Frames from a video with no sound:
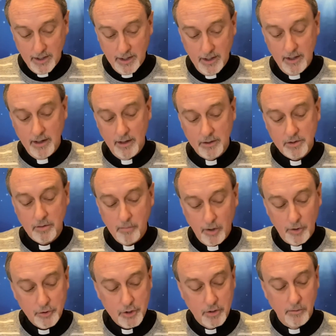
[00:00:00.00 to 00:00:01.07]
in a
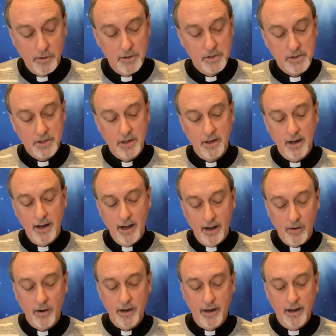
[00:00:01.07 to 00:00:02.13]
tumultuous
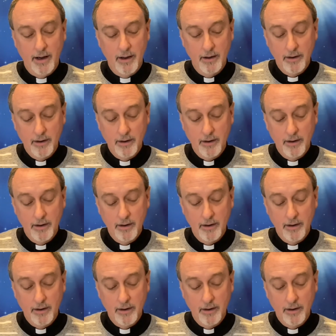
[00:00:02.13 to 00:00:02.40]
era.